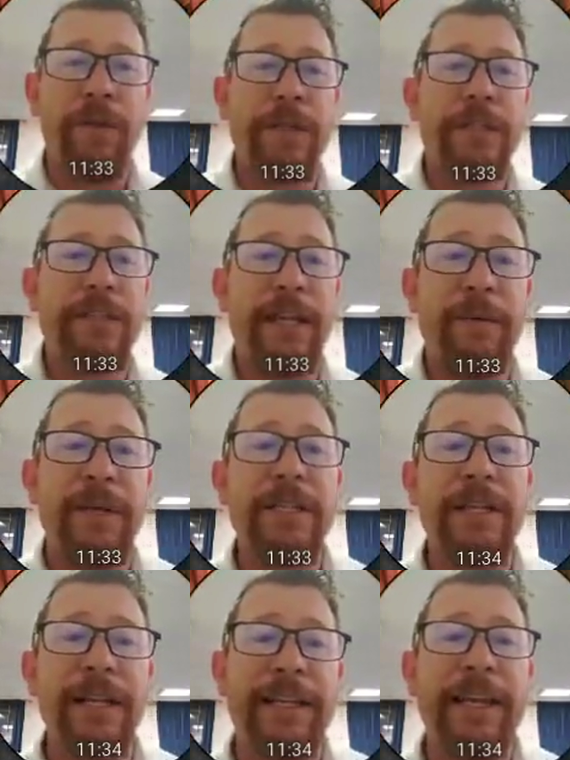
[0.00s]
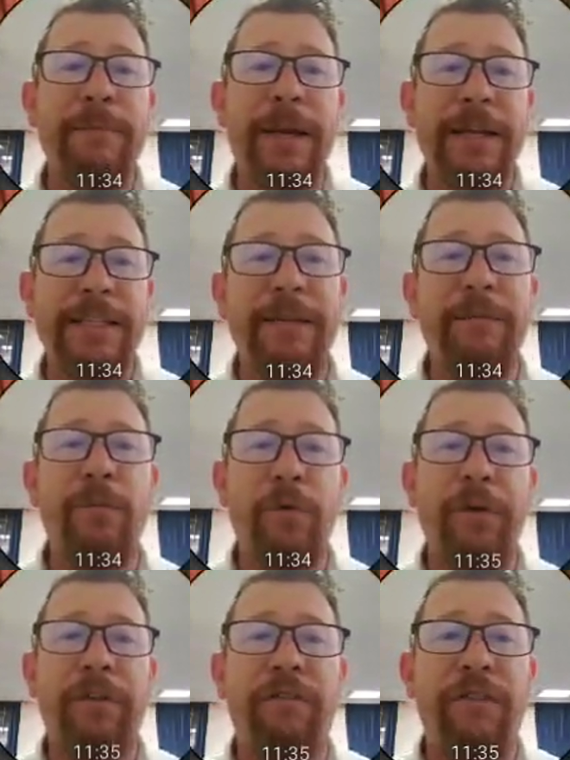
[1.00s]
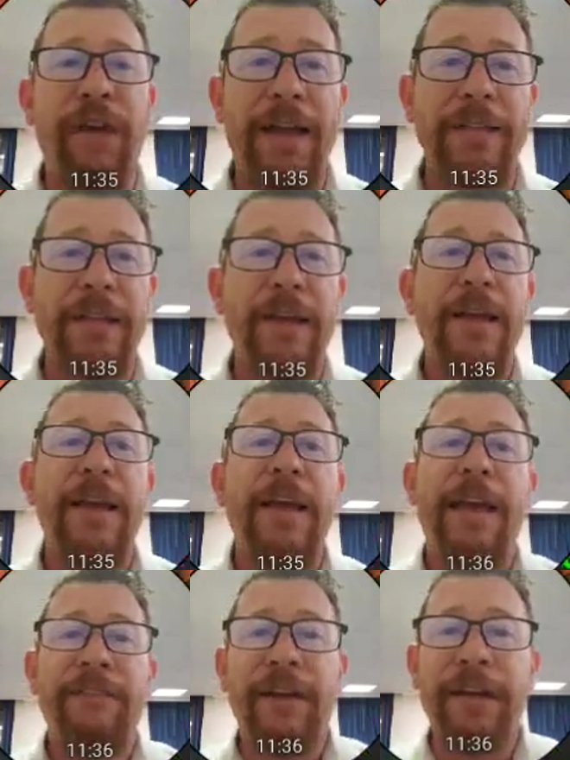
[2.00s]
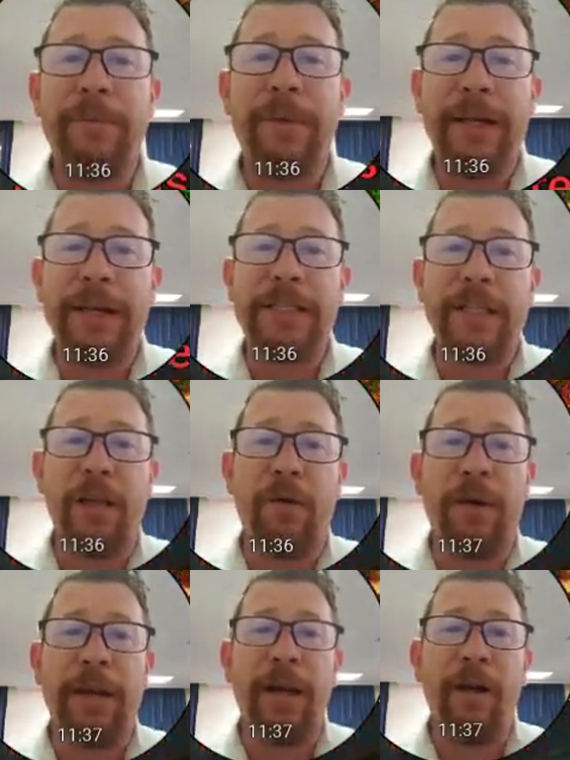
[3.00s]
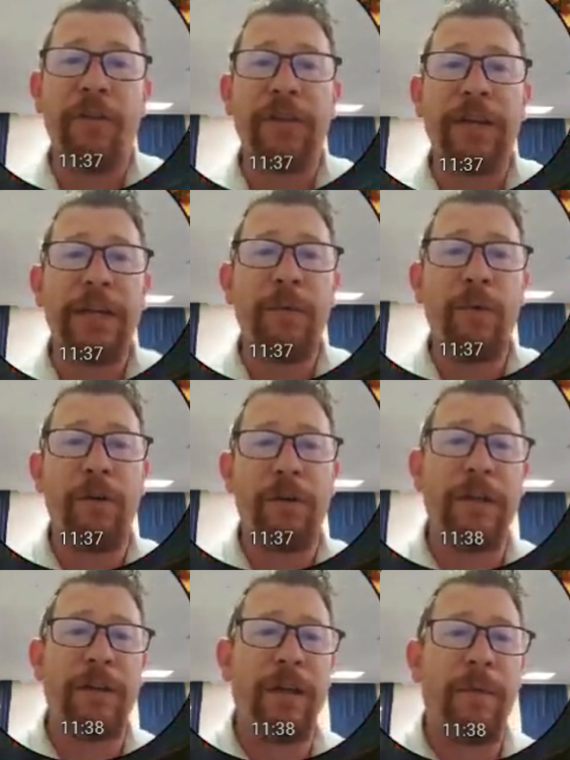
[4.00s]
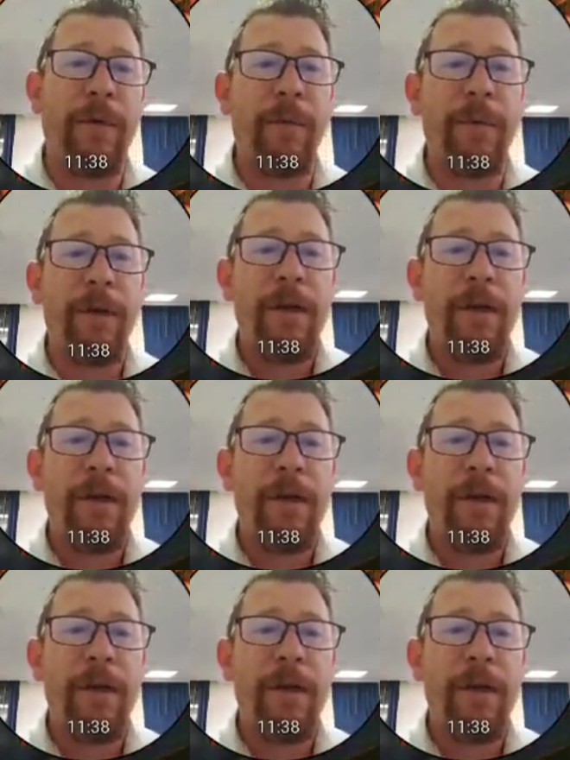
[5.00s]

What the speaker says: this team. He's going to keep my team moving fast. If anybody gets low on health, he will heal them up.